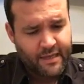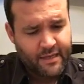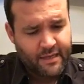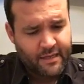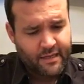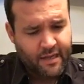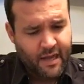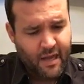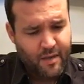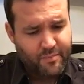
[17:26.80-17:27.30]

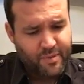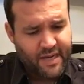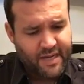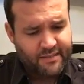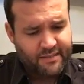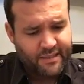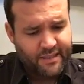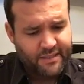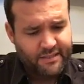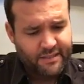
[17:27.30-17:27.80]
compact
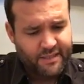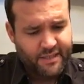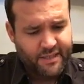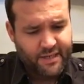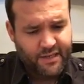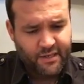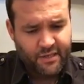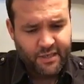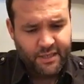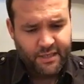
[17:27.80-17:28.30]
and easy to
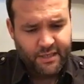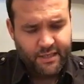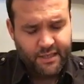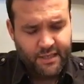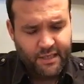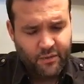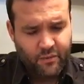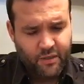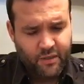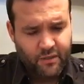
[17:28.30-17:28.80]
carry
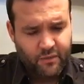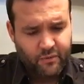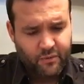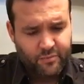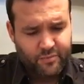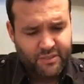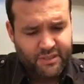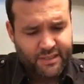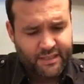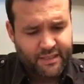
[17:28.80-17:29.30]
anywhere with
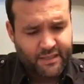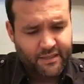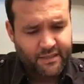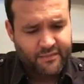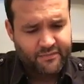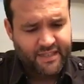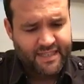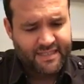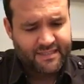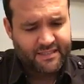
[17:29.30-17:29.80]
plenty of
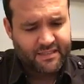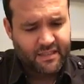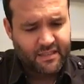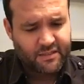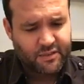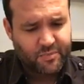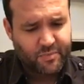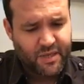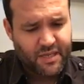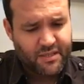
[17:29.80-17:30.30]
inside
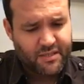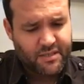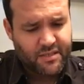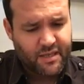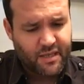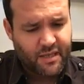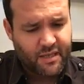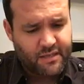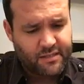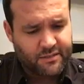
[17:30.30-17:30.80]
space
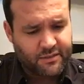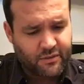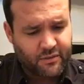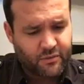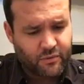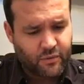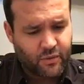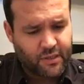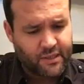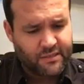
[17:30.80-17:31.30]
and internal
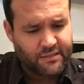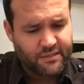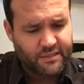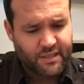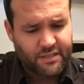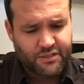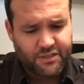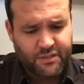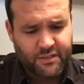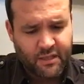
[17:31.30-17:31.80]

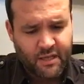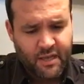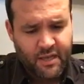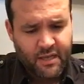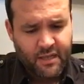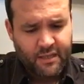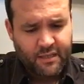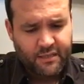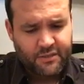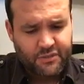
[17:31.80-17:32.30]
organization,
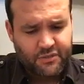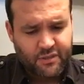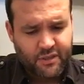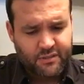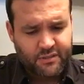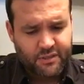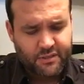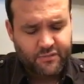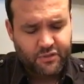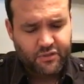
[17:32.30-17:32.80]

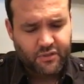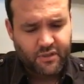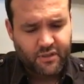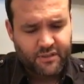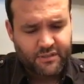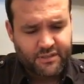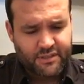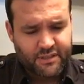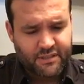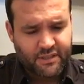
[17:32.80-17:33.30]
constructed of strong
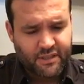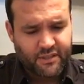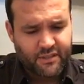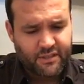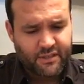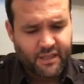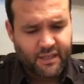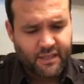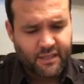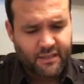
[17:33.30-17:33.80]

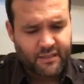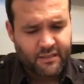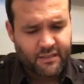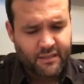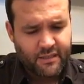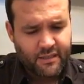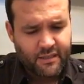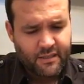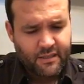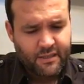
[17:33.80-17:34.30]
600
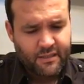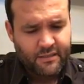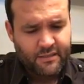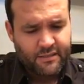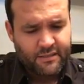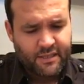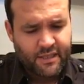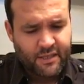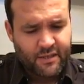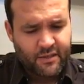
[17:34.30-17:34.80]

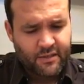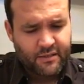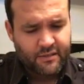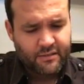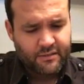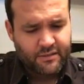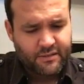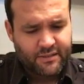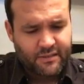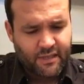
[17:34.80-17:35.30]

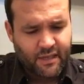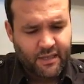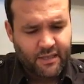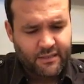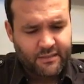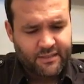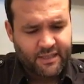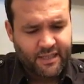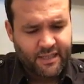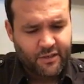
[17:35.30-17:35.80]

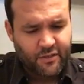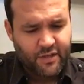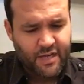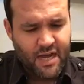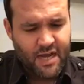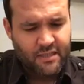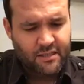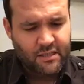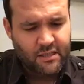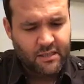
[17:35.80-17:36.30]
denier
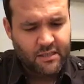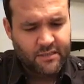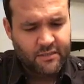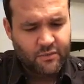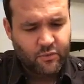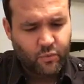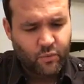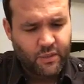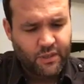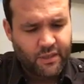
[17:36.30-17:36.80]
nylon
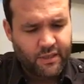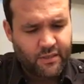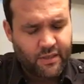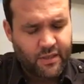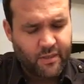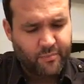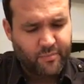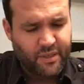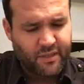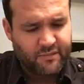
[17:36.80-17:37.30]
with a
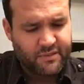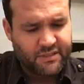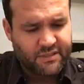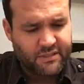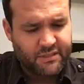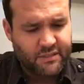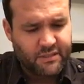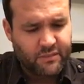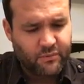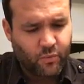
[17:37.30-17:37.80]

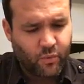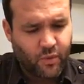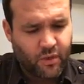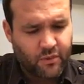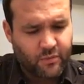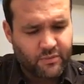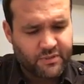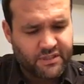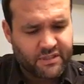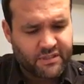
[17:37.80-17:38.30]
PVC water
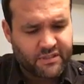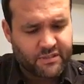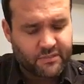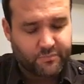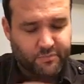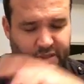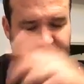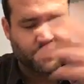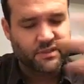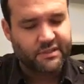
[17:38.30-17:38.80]

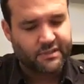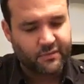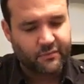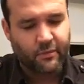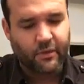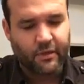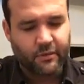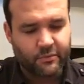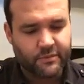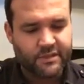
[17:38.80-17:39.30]

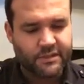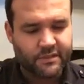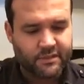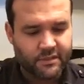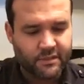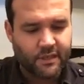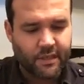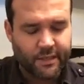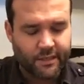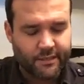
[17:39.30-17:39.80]

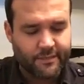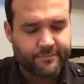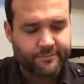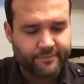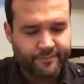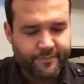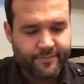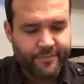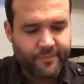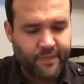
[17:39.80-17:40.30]
resistant lining.
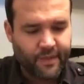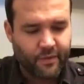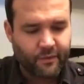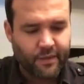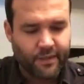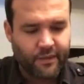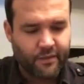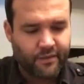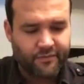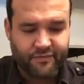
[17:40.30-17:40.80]
There we
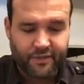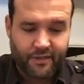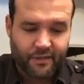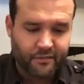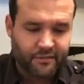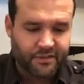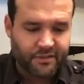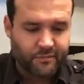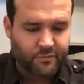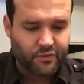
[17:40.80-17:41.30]
go. I figured it
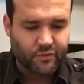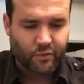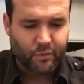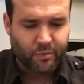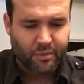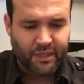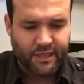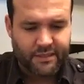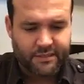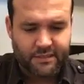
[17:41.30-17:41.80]
was some sort of
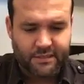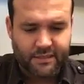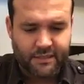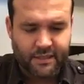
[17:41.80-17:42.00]
plastic.